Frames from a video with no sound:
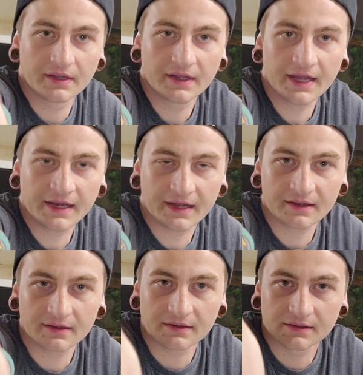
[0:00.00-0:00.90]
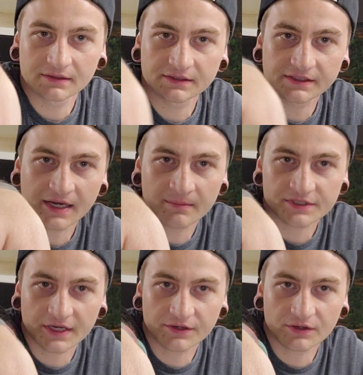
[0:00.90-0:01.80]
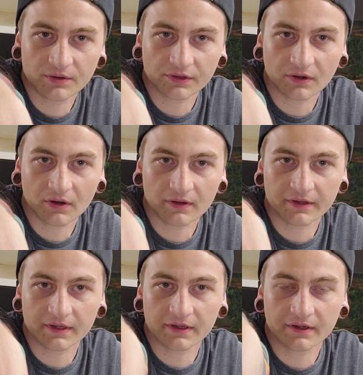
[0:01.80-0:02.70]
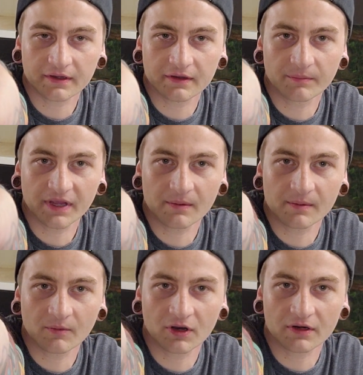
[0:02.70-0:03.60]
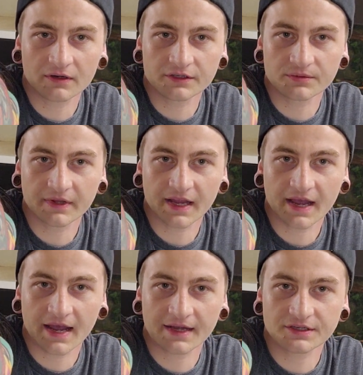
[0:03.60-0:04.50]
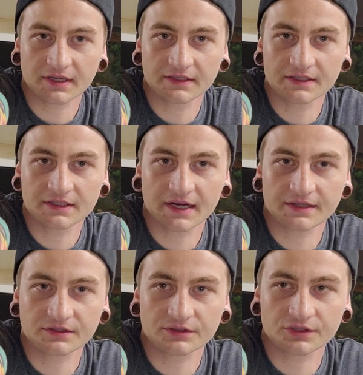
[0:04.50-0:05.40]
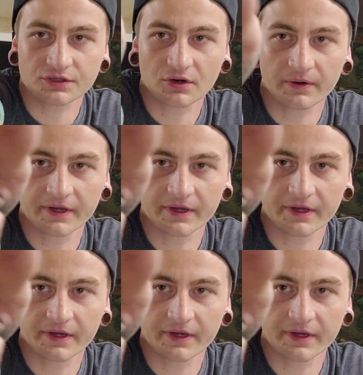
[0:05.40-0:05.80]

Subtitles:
And yeah, same as I do with all the baby monitors when they hatch. Like these guys will just go